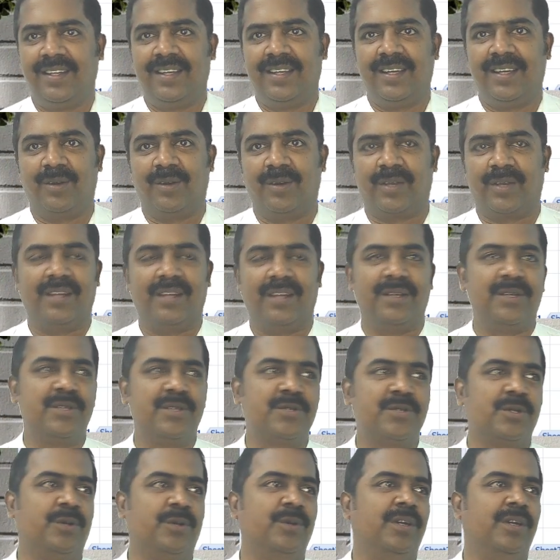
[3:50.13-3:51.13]
Okay,
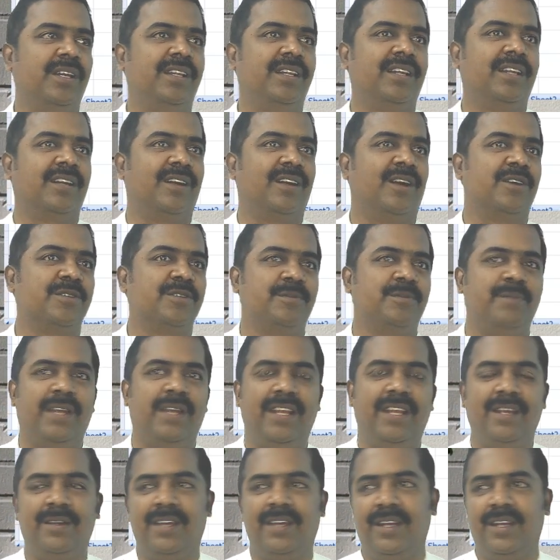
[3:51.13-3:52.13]
so in the cloud,
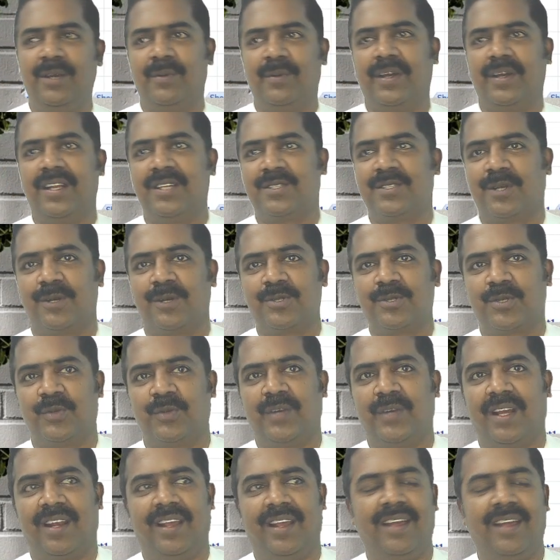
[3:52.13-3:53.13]
many inquiries also
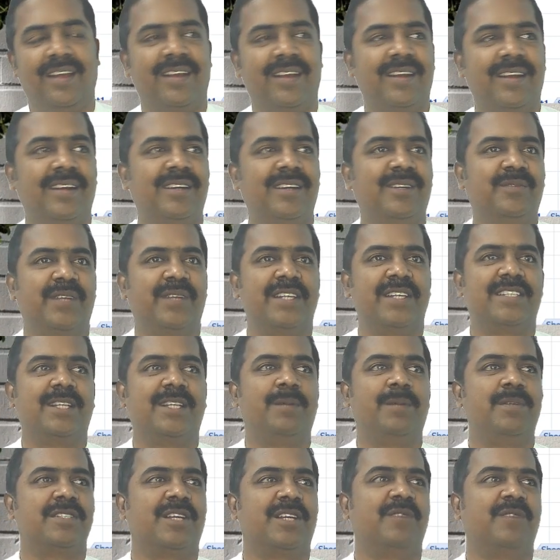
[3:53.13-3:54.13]
were like, for
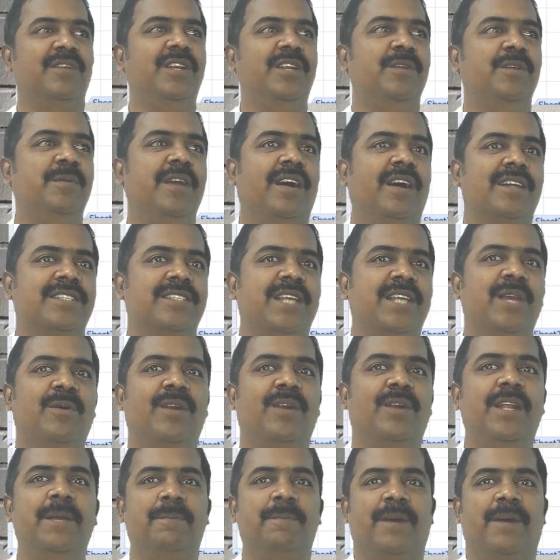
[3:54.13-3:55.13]
example, sir, will you be asking
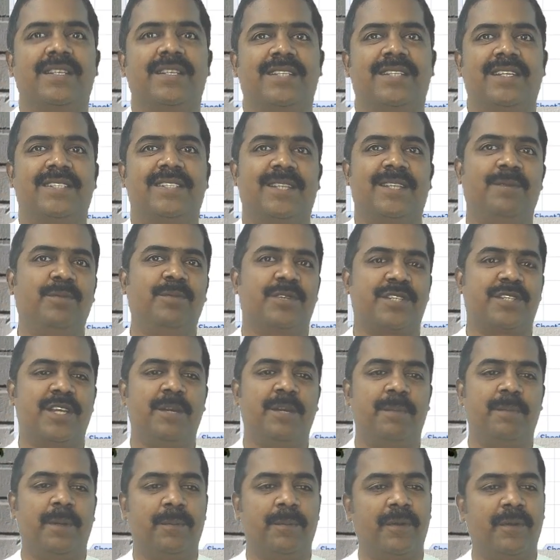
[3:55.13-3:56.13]
only past exam
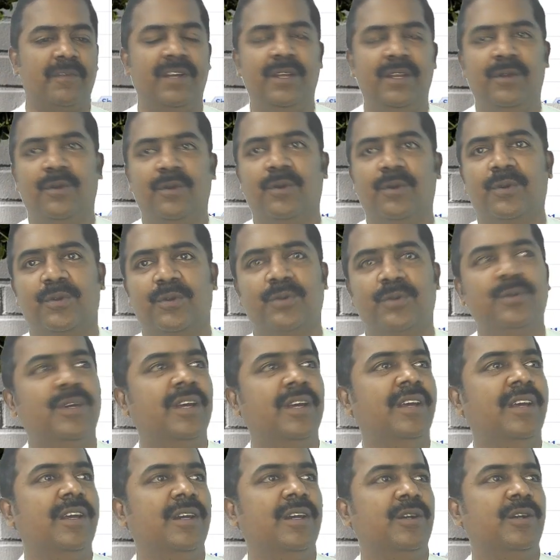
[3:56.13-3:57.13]
question paper? Will you go to
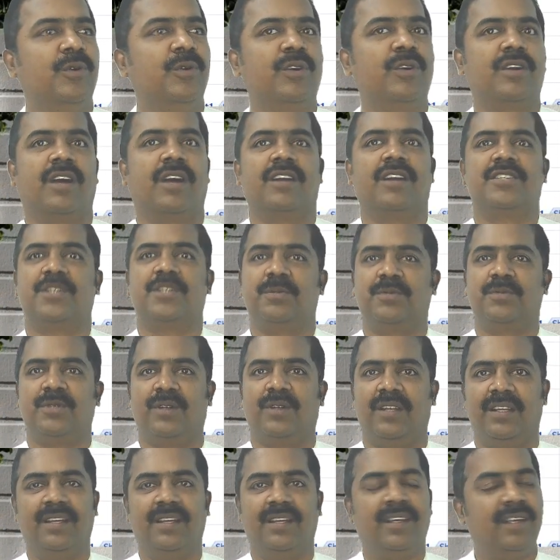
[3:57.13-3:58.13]
go
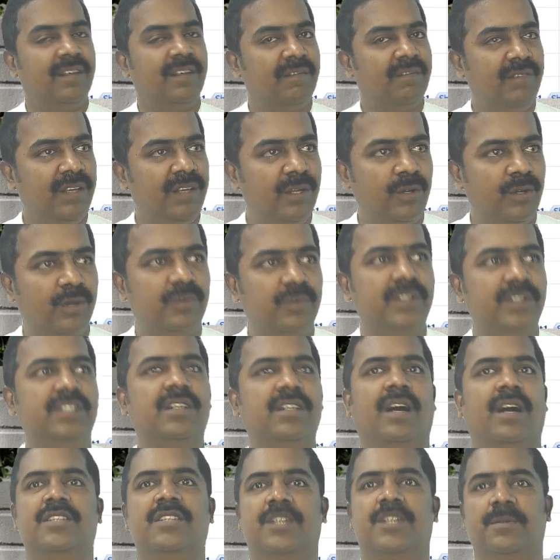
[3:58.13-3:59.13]
conceptually? We go with
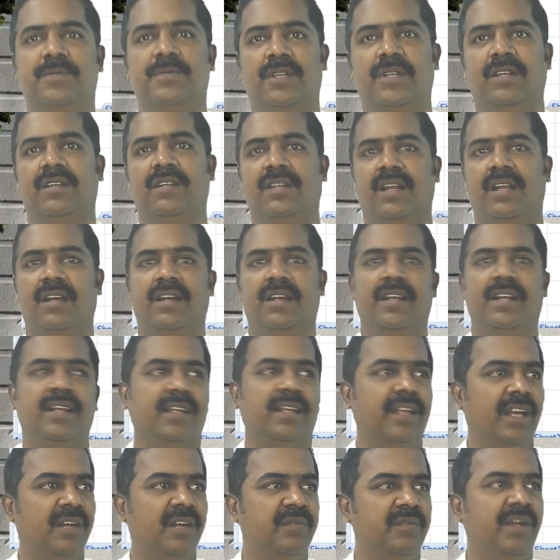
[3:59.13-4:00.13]
conceptual clarity.
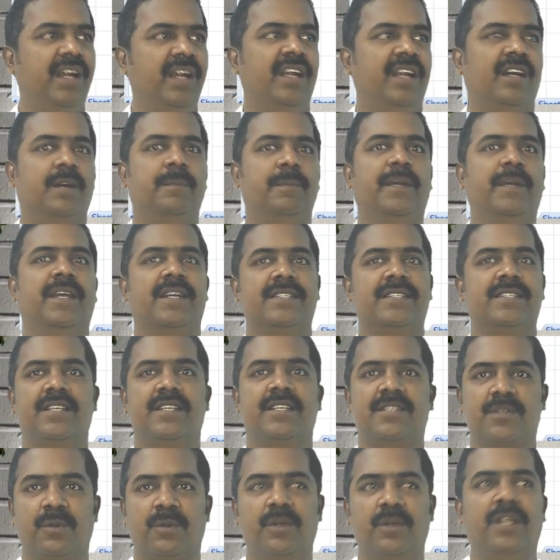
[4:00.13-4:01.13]
Every topic has a
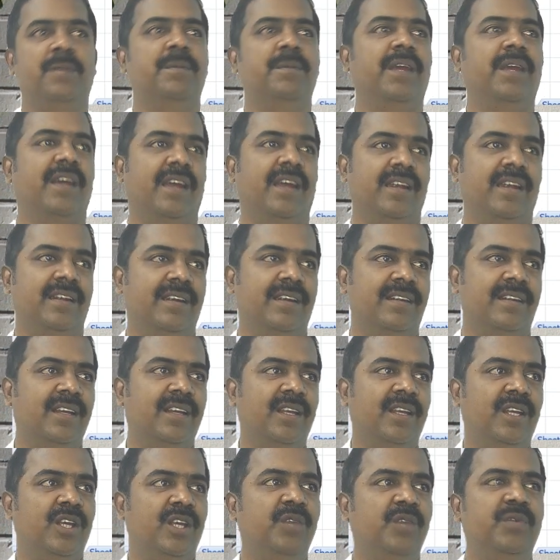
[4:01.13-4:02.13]
story behind it.
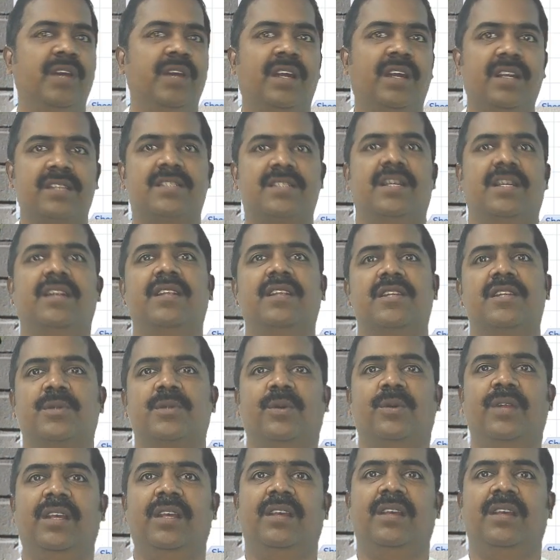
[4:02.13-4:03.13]
If you understand the
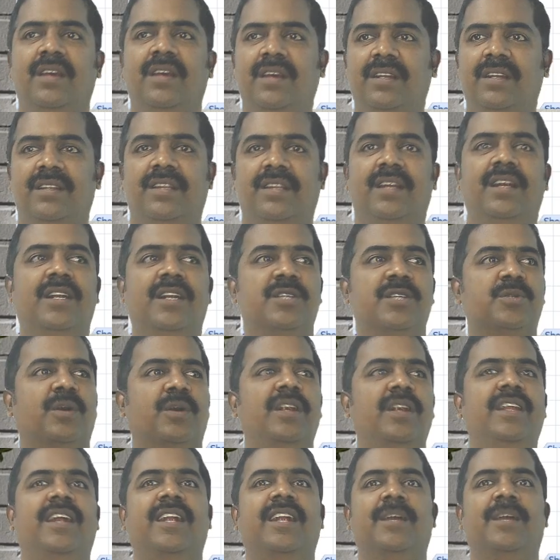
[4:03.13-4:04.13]
story, then it is
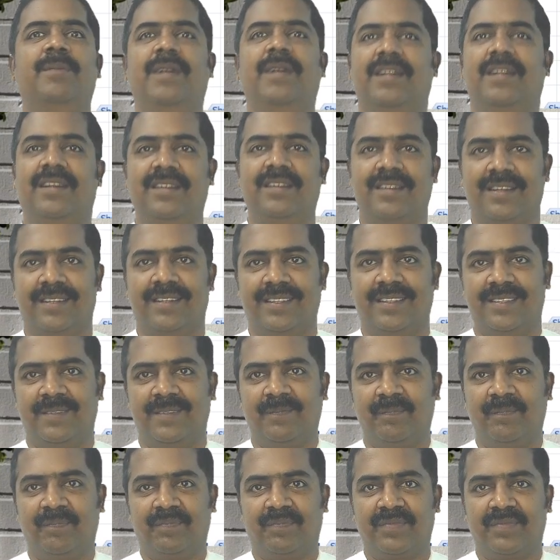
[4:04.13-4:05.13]
only a debit and credit.
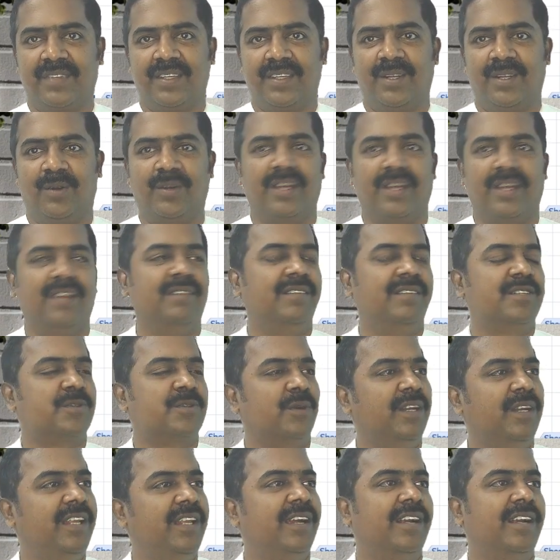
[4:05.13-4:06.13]
Okay, it's
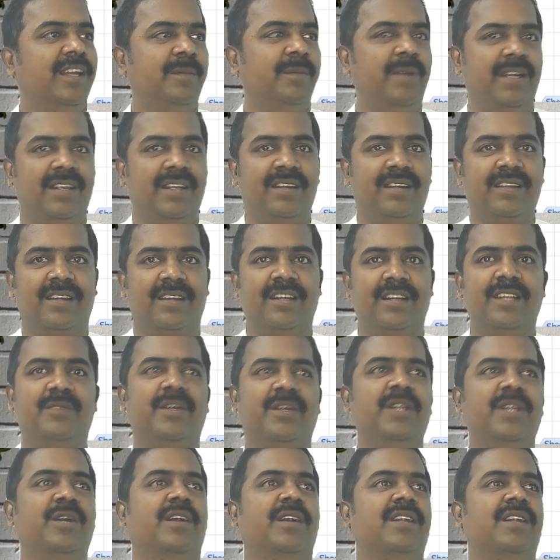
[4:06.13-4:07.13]
only a debit and credit
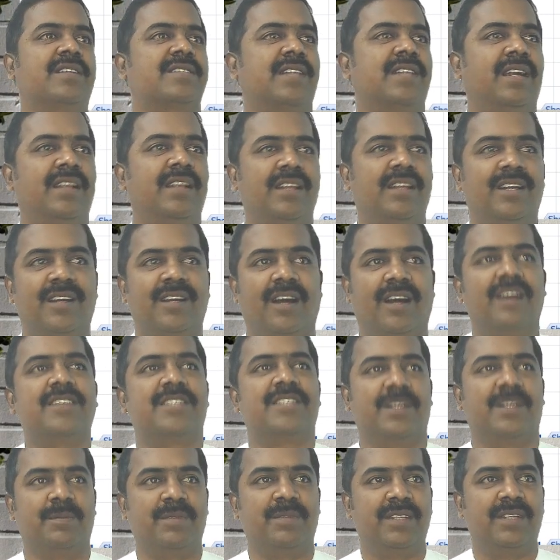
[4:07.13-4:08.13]
when you understand the
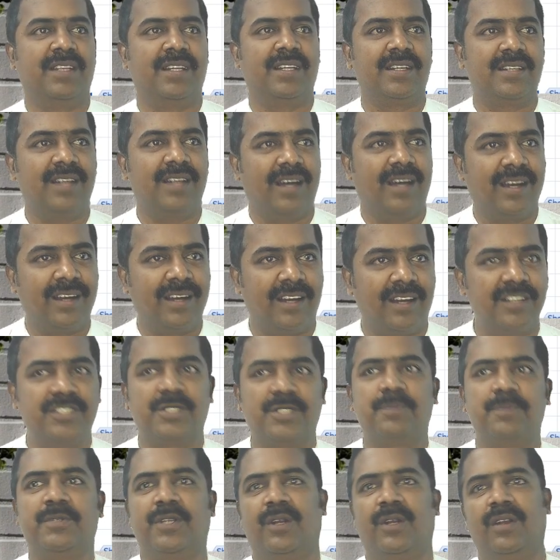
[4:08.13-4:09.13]
concept.
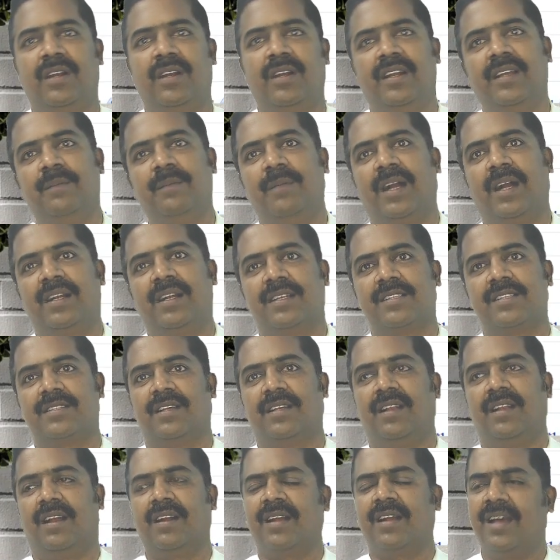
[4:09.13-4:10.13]
conceptual learning matters a
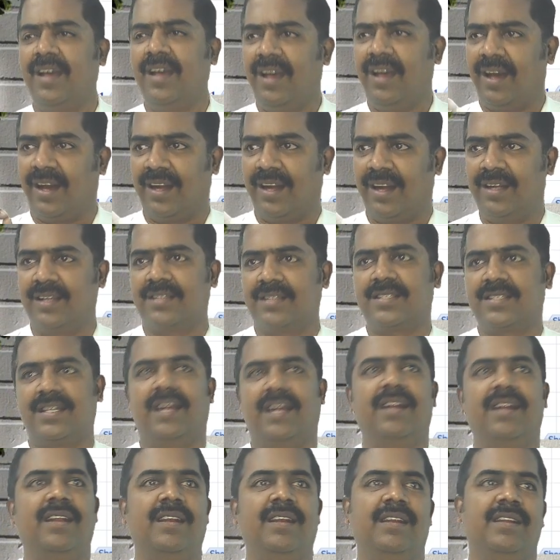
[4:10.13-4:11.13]
lot.
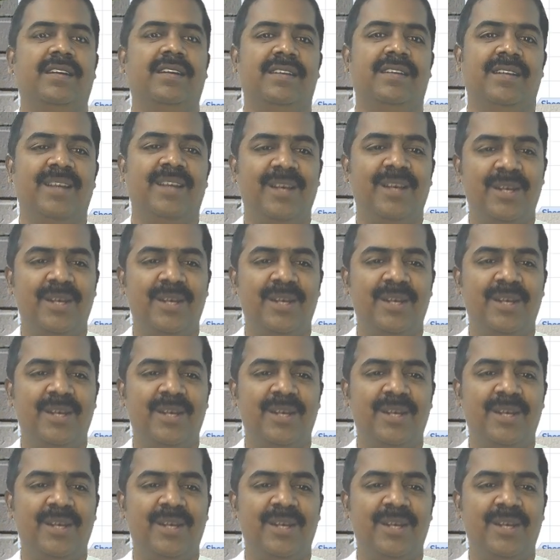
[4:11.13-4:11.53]
Understand and learn.